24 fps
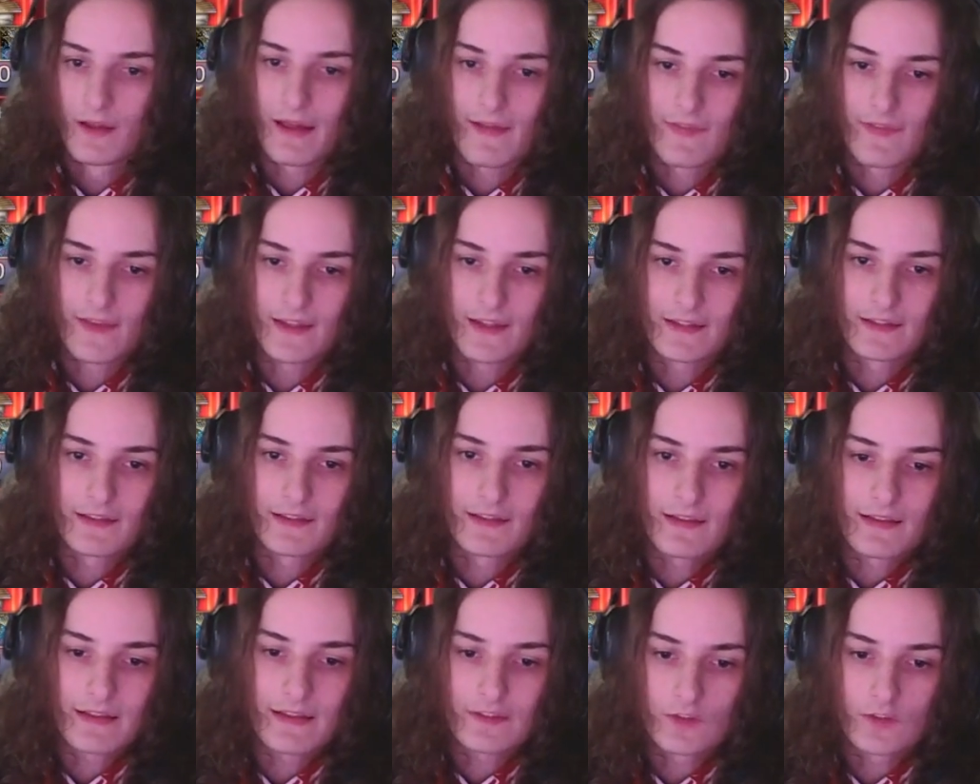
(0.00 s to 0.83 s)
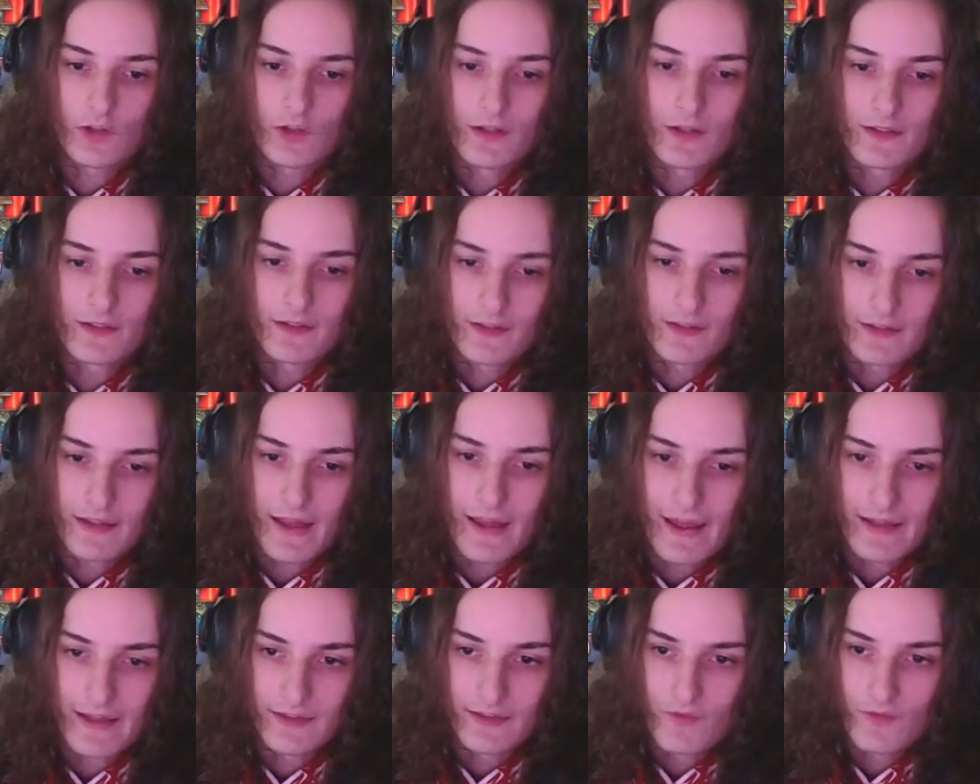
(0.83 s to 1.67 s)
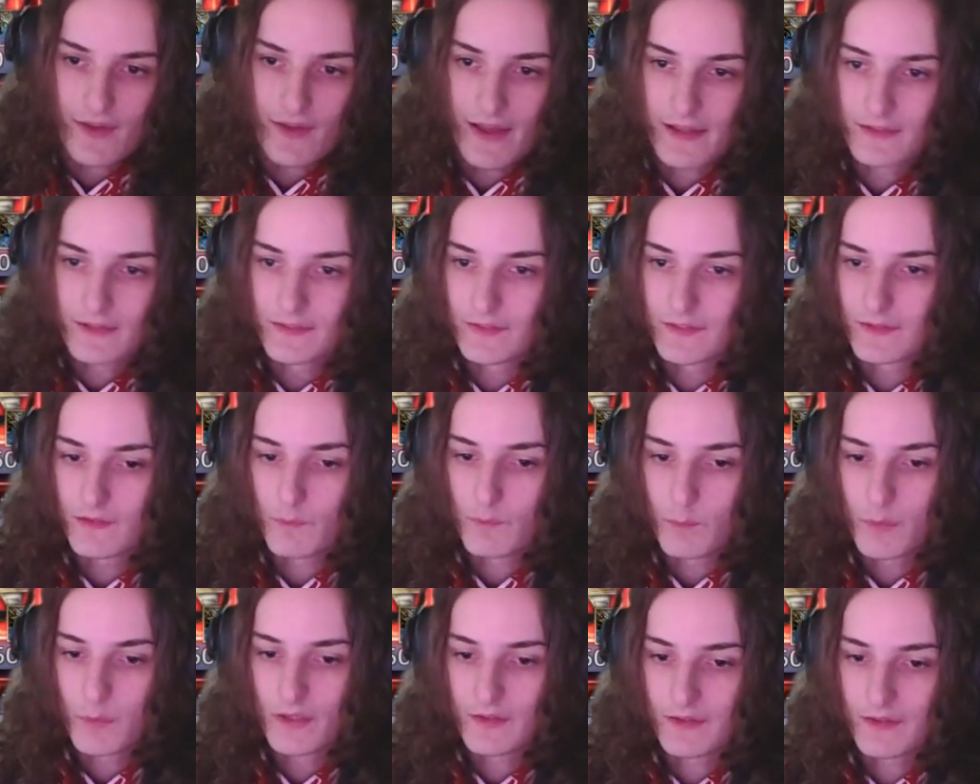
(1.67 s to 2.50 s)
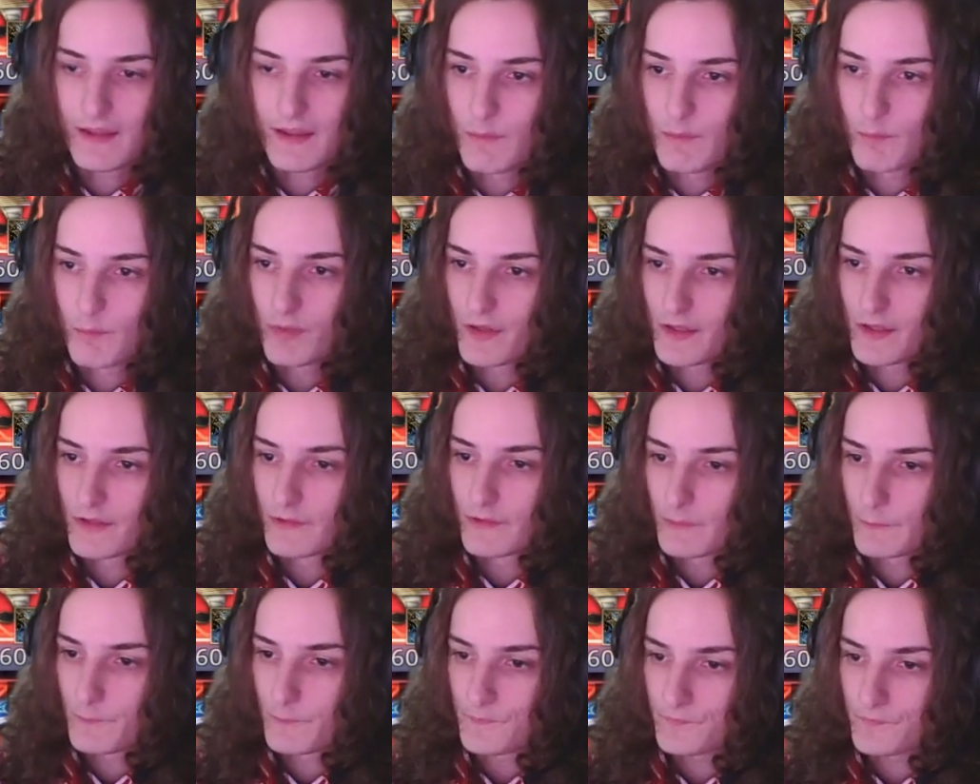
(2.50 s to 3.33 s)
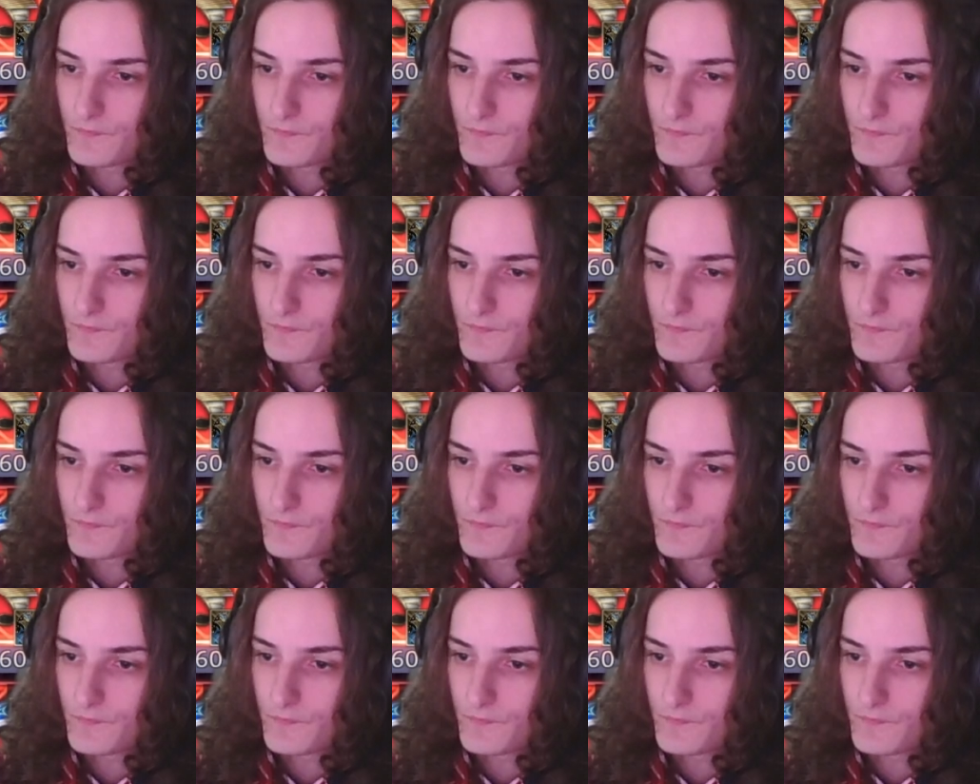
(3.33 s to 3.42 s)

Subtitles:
And then let's call it an advanced mid-game build.